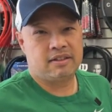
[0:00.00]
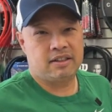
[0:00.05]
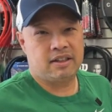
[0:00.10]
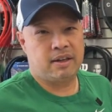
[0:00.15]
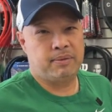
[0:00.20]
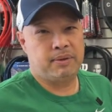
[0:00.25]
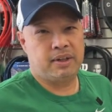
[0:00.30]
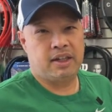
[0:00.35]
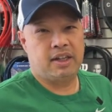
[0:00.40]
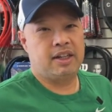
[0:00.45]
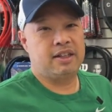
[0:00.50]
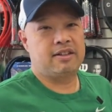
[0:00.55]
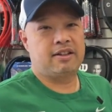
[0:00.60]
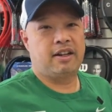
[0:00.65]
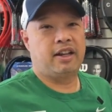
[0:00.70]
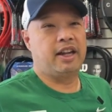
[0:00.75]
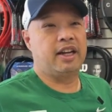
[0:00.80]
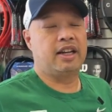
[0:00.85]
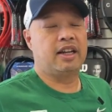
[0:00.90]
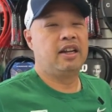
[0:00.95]
I mean, it's
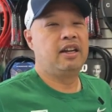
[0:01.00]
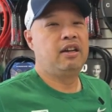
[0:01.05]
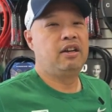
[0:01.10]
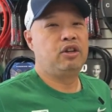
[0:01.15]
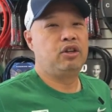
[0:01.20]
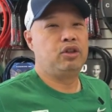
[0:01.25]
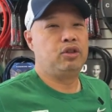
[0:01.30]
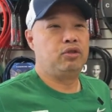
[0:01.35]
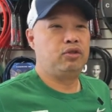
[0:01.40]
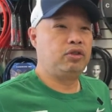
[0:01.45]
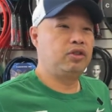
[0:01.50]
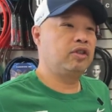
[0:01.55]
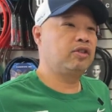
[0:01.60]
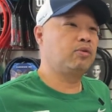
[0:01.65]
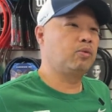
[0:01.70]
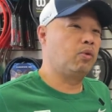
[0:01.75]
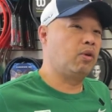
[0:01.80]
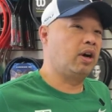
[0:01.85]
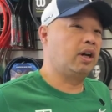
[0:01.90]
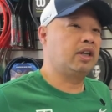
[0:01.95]
like you just
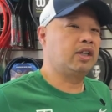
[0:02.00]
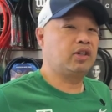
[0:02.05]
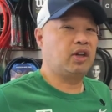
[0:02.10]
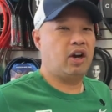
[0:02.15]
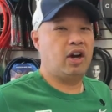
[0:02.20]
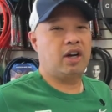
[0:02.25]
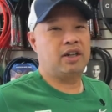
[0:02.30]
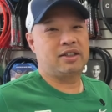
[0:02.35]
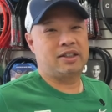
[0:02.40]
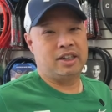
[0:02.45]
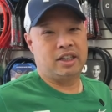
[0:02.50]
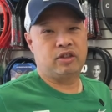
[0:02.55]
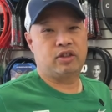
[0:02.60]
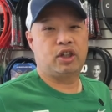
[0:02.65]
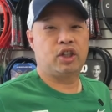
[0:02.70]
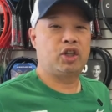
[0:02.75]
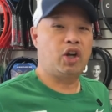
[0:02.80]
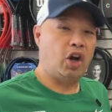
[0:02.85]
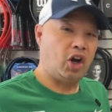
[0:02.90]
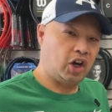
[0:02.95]
want to talk just
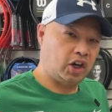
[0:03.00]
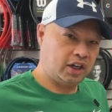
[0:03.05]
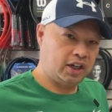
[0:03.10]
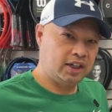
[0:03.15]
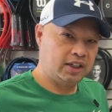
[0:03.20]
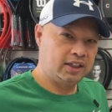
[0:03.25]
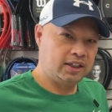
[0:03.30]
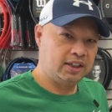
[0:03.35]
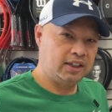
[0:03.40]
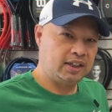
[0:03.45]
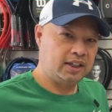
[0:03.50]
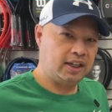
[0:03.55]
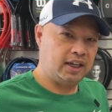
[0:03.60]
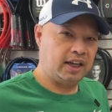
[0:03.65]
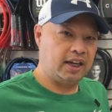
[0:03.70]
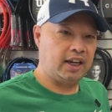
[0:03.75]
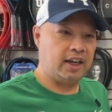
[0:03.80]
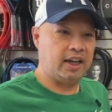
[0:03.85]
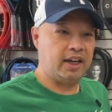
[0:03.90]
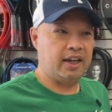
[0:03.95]
to talk.
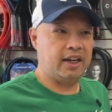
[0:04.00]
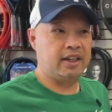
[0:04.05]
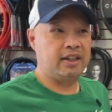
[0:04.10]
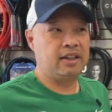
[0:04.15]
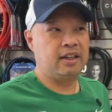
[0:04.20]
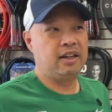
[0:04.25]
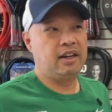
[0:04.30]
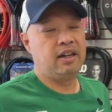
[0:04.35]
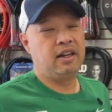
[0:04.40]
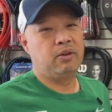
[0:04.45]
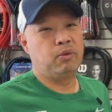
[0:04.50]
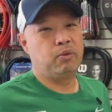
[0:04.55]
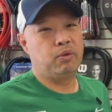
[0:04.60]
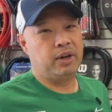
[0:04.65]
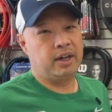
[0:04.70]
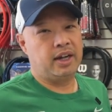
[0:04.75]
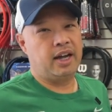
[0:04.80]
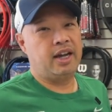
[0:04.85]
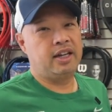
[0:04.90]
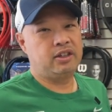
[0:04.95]
And
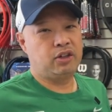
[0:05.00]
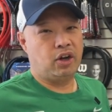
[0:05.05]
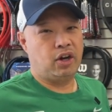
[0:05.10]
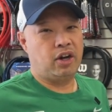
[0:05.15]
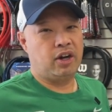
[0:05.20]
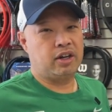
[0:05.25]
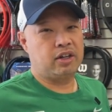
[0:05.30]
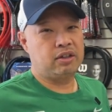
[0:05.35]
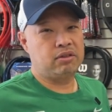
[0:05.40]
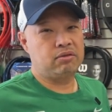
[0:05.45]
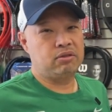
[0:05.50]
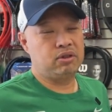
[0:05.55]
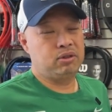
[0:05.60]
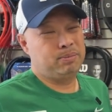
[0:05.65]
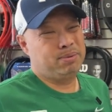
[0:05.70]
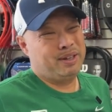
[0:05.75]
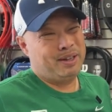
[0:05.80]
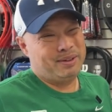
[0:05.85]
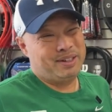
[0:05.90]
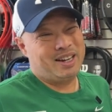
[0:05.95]
when I talk, you're
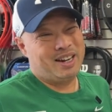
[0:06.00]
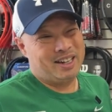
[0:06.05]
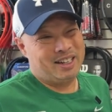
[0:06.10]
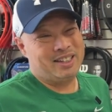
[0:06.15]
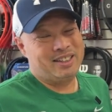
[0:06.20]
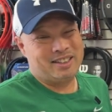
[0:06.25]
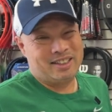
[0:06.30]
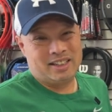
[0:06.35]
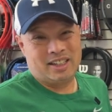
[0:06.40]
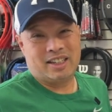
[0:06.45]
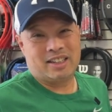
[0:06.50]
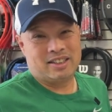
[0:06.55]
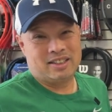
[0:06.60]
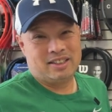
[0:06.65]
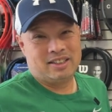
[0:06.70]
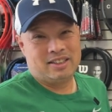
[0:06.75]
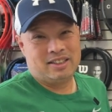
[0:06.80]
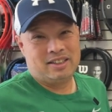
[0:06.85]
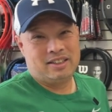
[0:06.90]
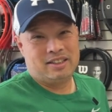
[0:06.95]
probably not listening.
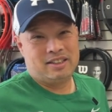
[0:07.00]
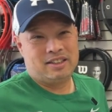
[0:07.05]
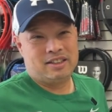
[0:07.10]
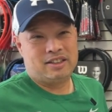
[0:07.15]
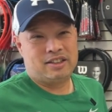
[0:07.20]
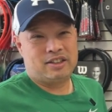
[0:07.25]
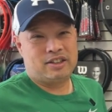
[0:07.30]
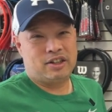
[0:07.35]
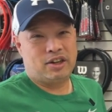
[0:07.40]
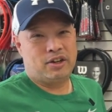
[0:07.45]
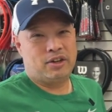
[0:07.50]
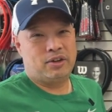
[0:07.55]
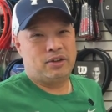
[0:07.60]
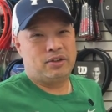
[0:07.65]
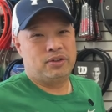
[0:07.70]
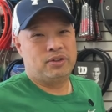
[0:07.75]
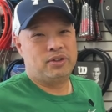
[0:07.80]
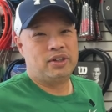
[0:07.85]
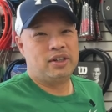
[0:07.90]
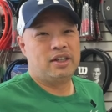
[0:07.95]

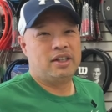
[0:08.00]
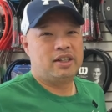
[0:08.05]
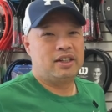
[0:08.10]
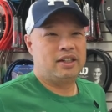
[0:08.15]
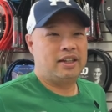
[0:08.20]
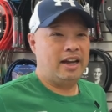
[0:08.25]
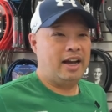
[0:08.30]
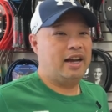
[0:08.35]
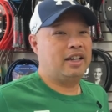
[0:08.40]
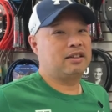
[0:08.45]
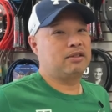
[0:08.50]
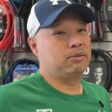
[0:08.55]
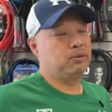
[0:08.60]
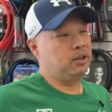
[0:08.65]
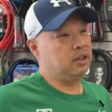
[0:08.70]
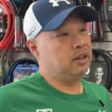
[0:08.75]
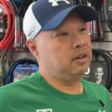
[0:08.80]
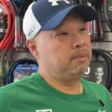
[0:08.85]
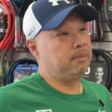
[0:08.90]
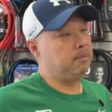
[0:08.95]
So that's
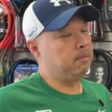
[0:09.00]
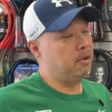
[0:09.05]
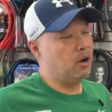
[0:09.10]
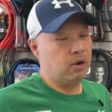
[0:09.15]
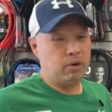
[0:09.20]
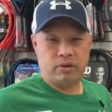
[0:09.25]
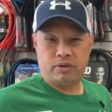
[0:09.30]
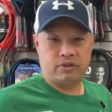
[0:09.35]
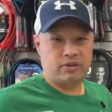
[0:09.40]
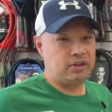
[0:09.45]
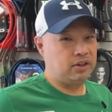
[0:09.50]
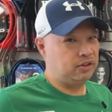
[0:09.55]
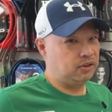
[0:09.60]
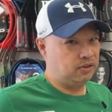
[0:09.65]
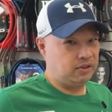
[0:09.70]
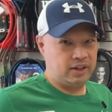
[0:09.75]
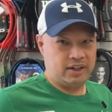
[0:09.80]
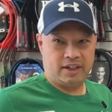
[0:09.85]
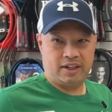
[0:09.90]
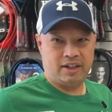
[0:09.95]
one of the most
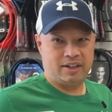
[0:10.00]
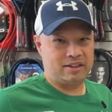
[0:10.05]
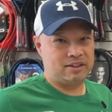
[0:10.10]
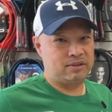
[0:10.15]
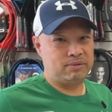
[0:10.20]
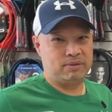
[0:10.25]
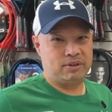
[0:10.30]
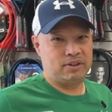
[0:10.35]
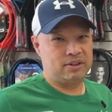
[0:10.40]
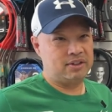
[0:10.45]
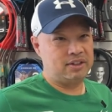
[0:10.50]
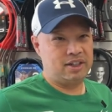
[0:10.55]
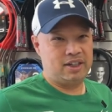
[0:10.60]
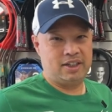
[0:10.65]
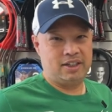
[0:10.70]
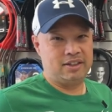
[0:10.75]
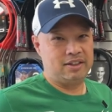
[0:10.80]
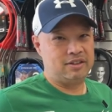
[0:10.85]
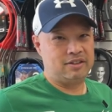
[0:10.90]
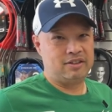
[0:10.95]
annoying customers
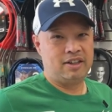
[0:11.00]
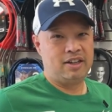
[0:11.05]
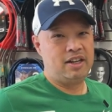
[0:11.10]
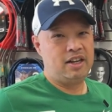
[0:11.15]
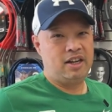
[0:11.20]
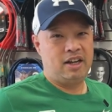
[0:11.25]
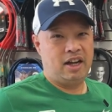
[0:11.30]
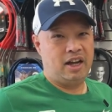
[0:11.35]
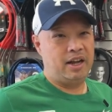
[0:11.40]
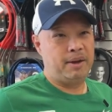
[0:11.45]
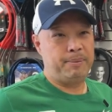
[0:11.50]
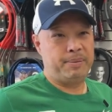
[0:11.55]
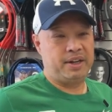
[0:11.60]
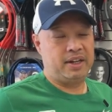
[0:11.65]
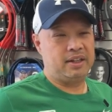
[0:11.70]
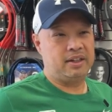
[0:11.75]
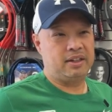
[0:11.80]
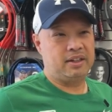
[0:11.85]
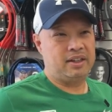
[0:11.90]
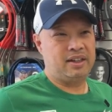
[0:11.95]
is, I
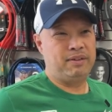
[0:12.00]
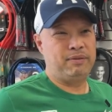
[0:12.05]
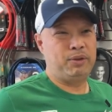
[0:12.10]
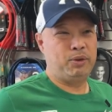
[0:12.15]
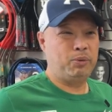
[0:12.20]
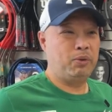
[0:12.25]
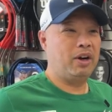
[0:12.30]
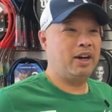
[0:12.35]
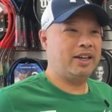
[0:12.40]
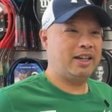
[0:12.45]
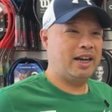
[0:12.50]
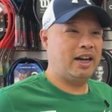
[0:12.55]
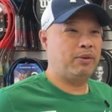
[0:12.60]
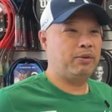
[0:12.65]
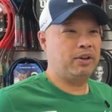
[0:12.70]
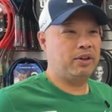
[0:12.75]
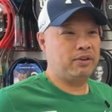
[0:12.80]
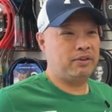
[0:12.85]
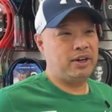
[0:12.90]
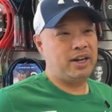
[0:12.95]
mean, if you walk out
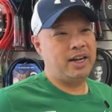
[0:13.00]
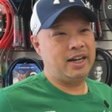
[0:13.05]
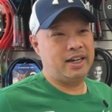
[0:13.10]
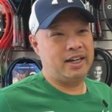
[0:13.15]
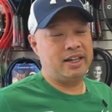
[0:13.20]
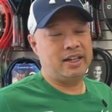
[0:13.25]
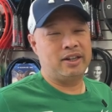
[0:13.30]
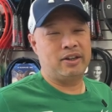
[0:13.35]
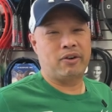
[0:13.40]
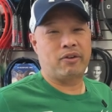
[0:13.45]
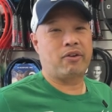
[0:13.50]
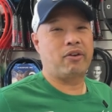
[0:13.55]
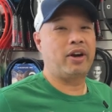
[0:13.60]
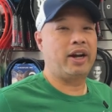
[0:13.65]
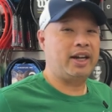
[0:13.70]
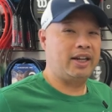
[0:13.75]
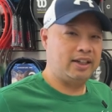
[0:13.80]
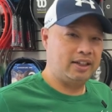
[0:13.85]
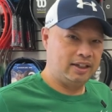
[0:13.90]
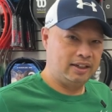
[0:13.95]
with a racket,
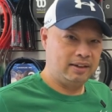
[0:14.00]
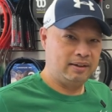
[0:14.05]
great.